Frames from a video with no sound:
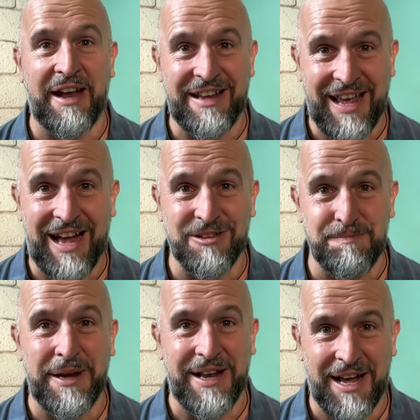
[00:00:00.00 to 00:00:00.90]
and he has
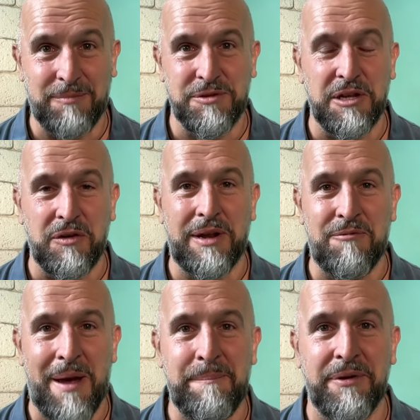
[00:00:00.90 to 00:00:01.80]
been absolutely
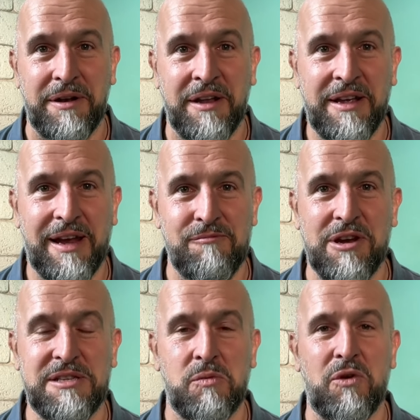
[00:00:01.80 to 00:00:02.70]
rampant in
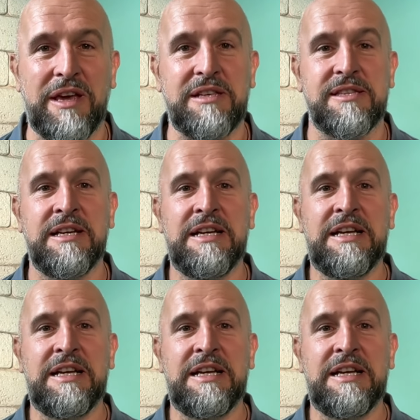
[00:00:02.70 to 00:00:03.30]
recent weeks,